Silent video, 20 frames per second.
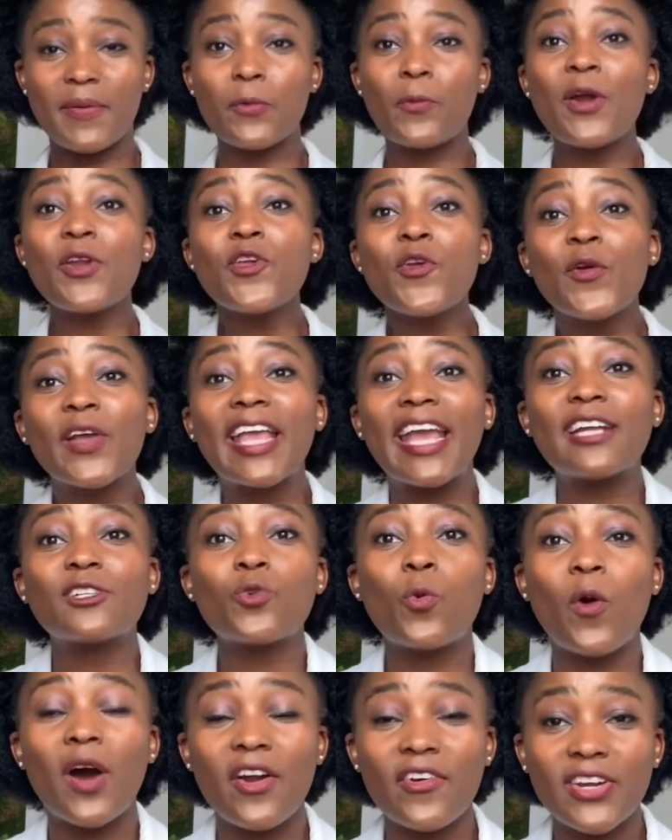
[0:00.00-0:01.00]
But when you
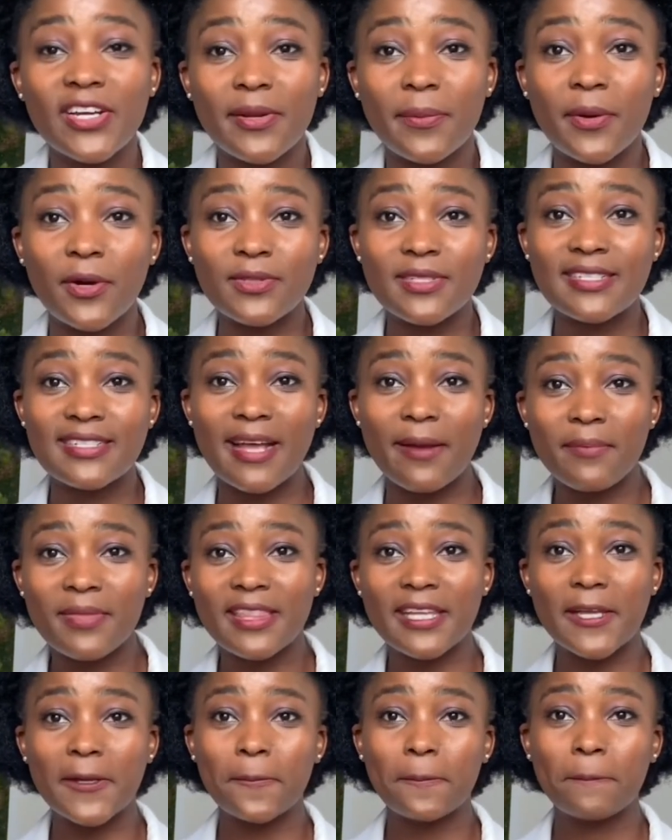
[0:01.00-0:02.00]
get worried about
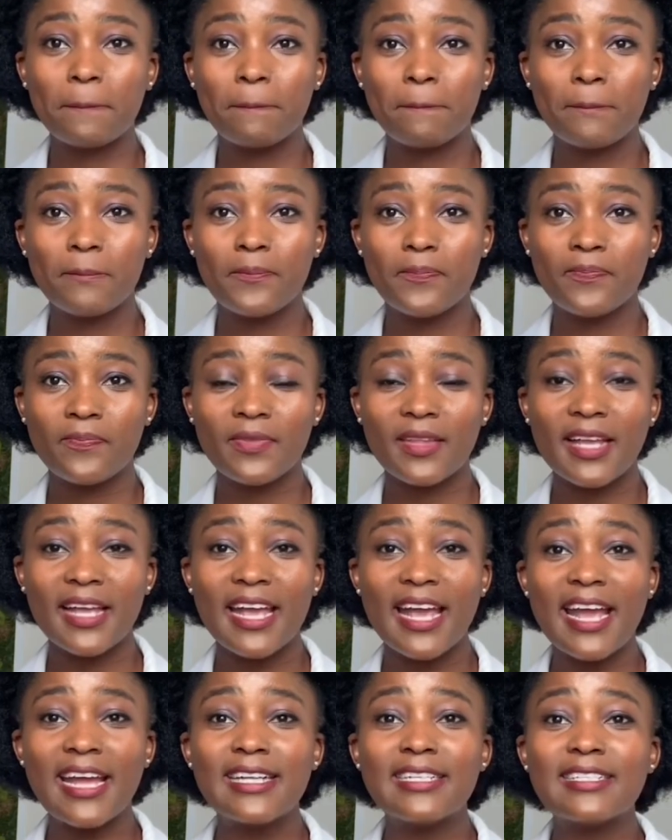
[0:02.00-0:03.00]
something,
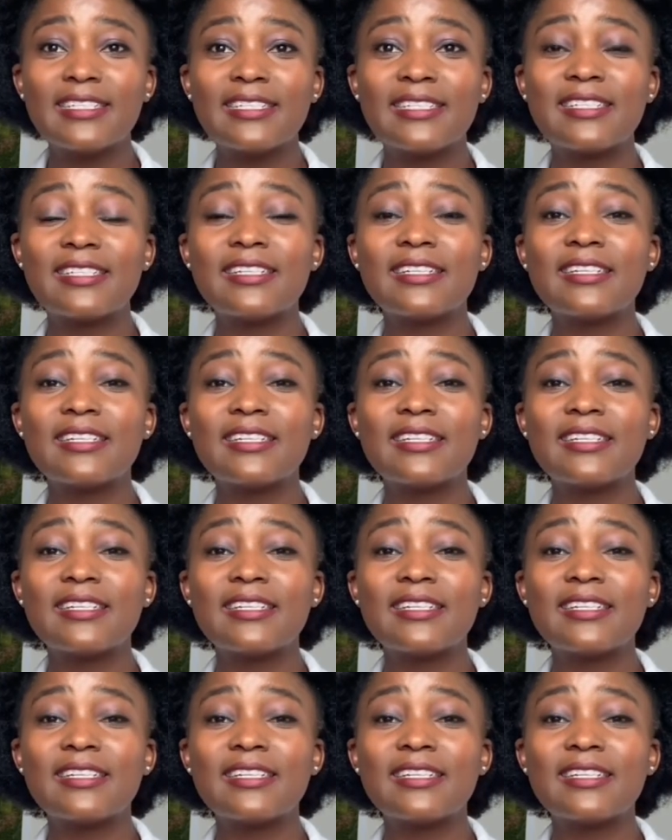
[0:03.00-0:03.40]
and